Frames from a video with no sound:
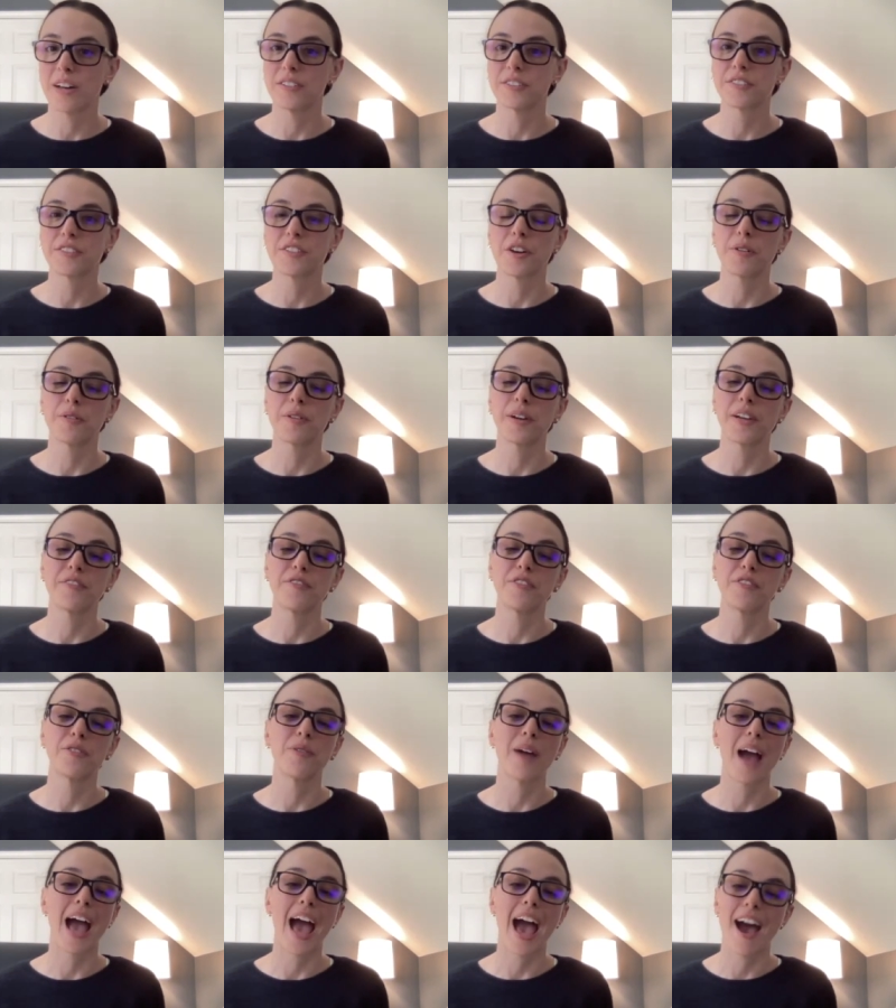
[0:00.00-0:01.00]
So if
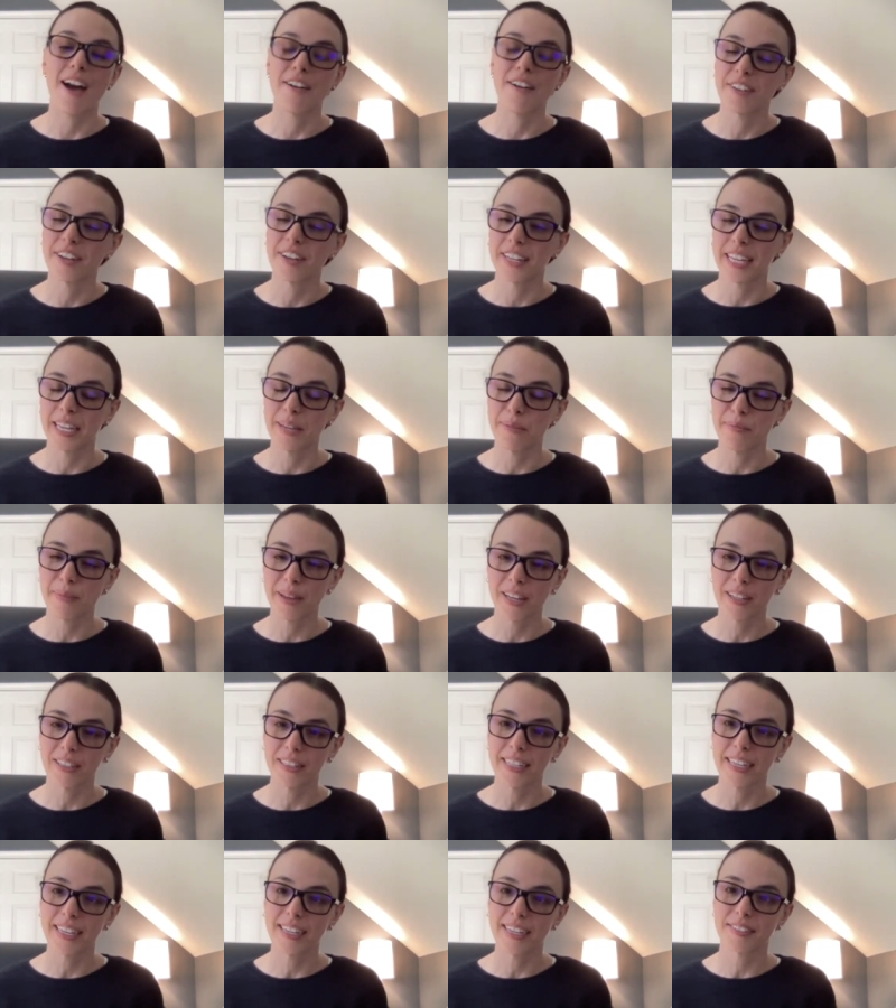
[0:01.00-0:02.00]
you have an
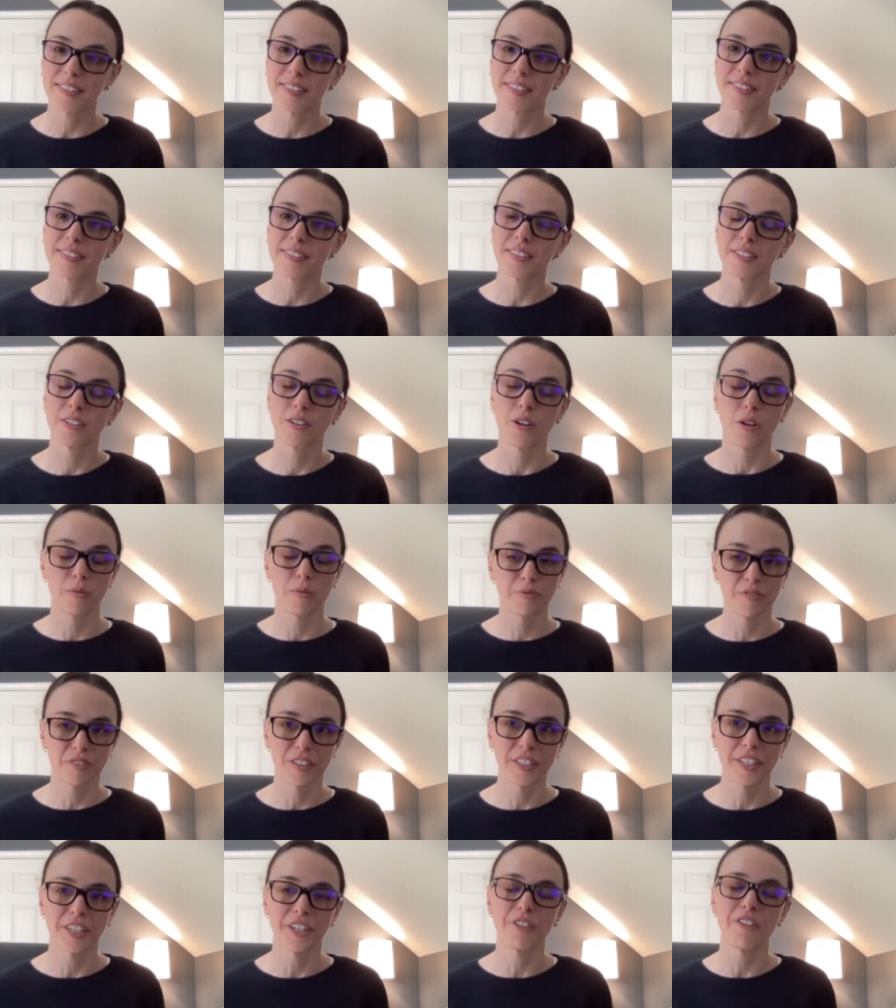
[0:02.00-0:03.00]
email list,
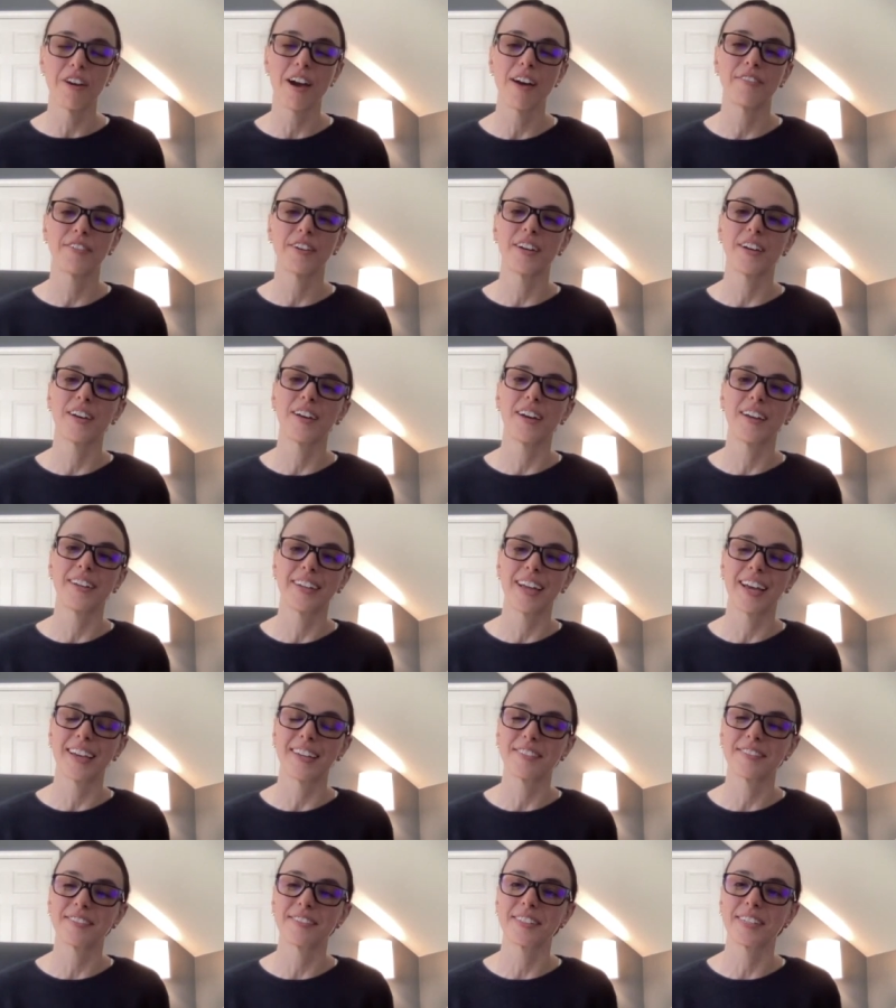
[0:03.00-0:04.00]
hopefully you have a
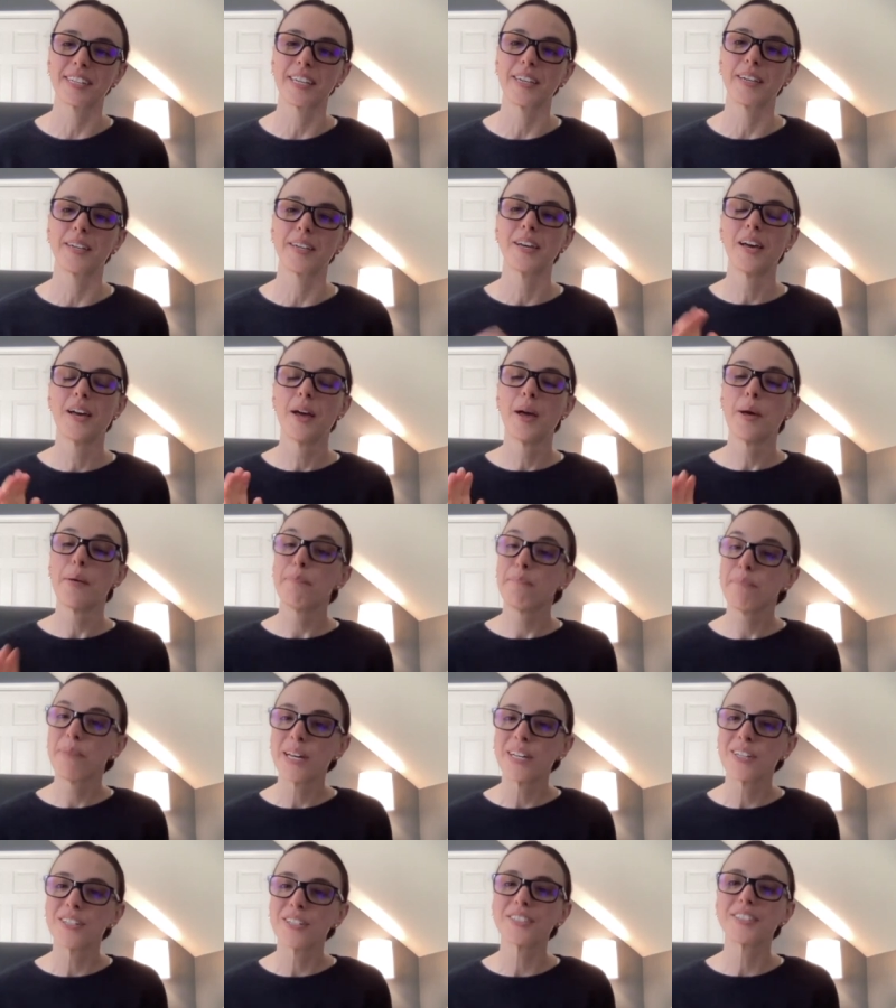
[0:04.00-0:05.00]
nicely
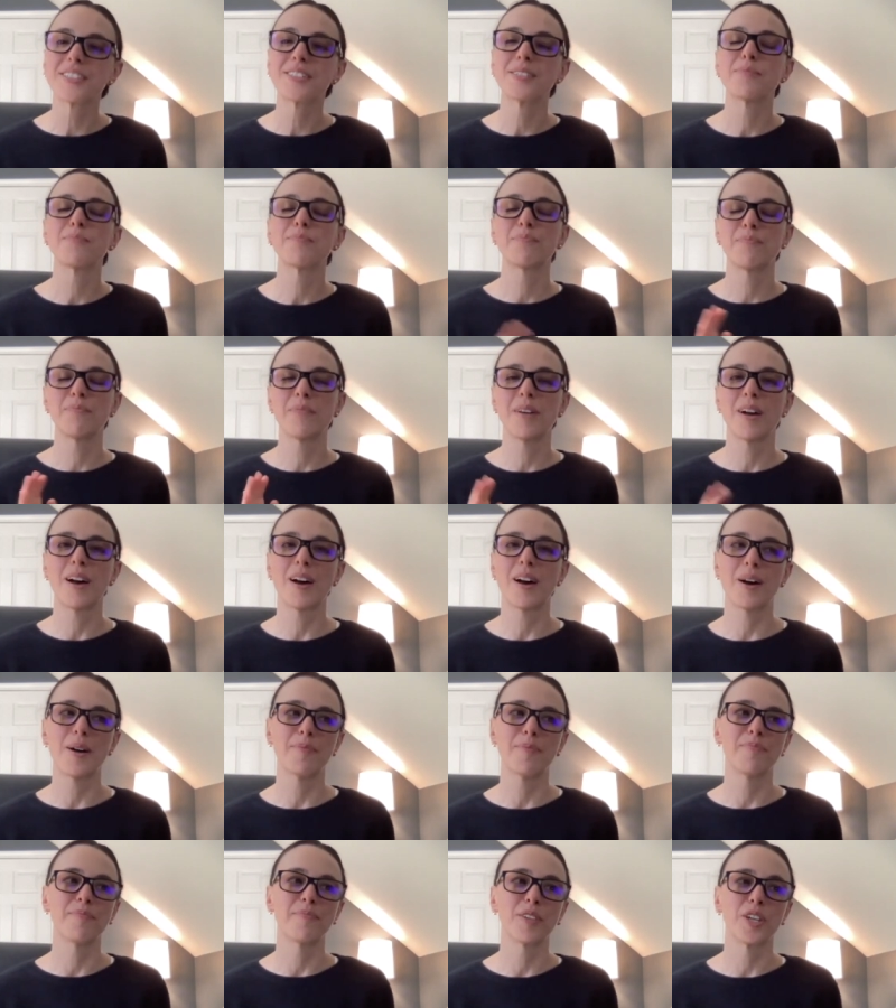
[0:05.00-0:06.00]
built,
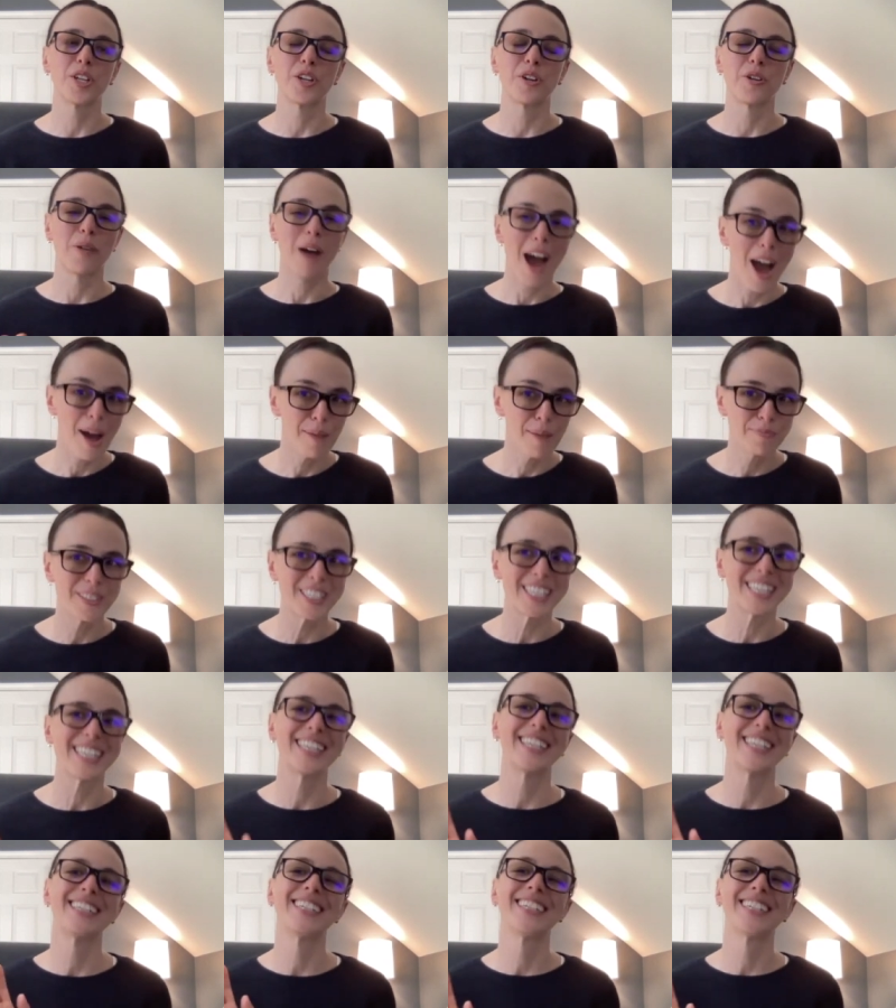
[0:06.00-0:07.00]

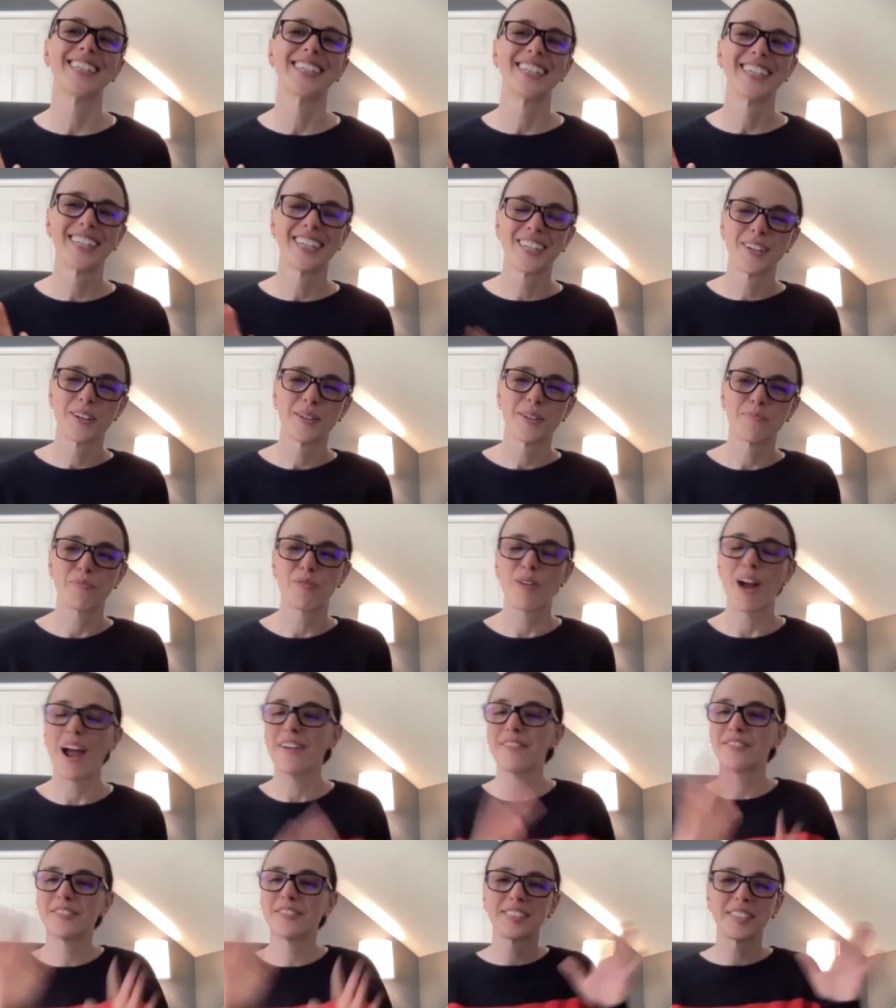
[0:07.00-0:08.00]
opt-in,
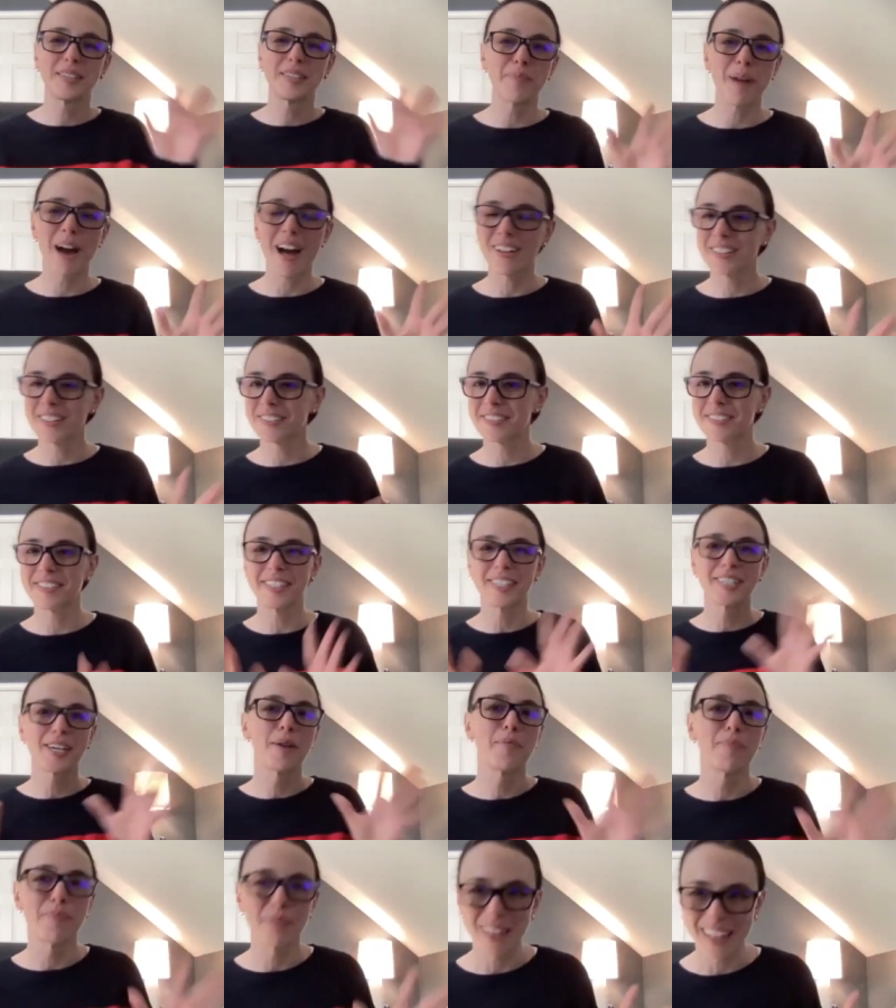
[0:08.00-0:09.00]
privacy policy
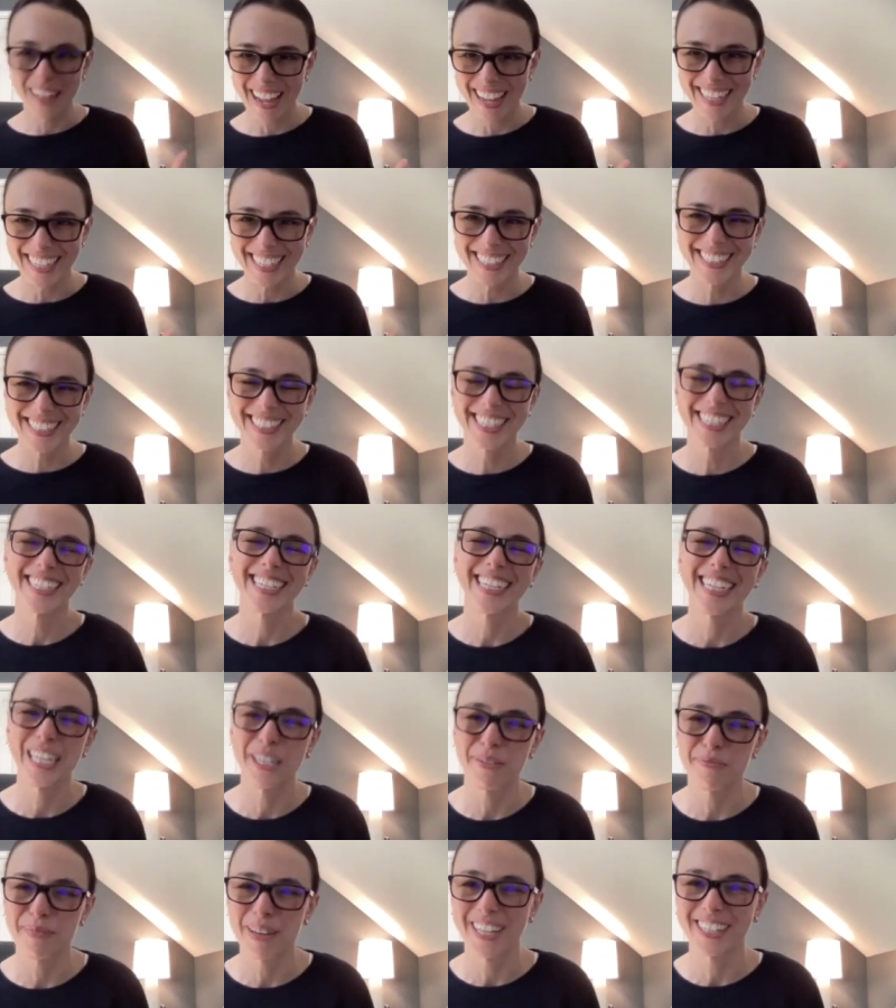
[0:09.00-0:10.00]
compliant
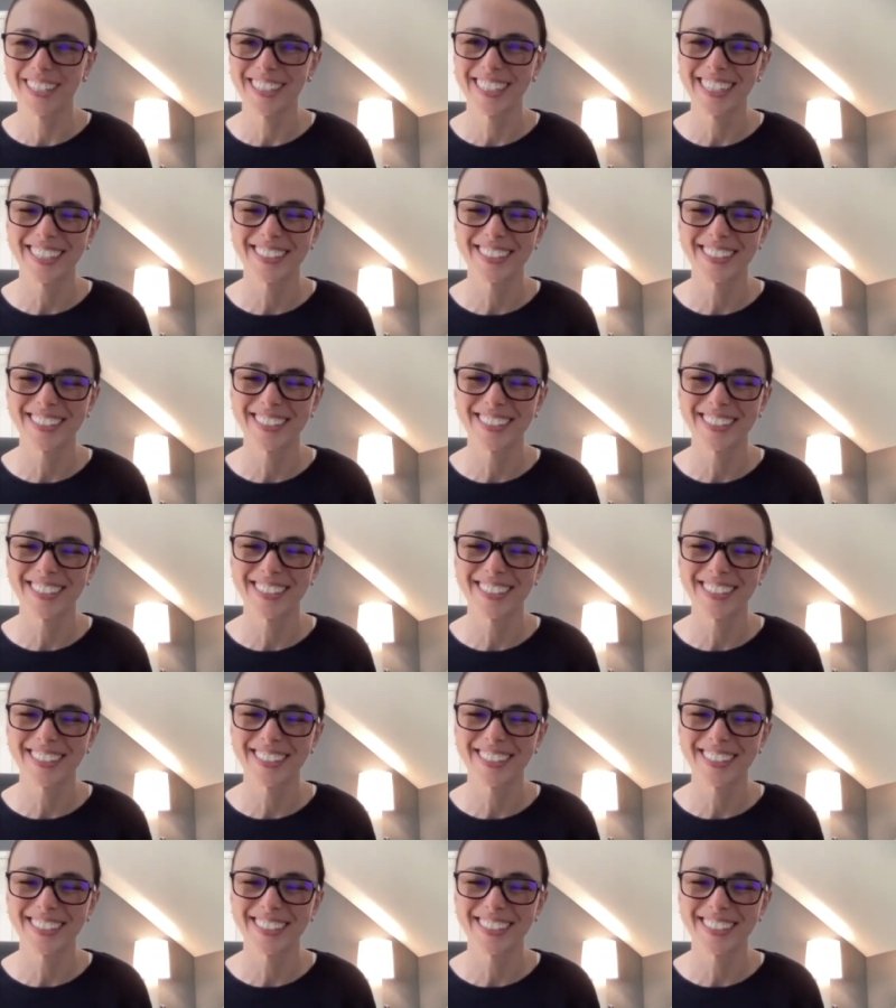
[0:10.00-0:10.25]
email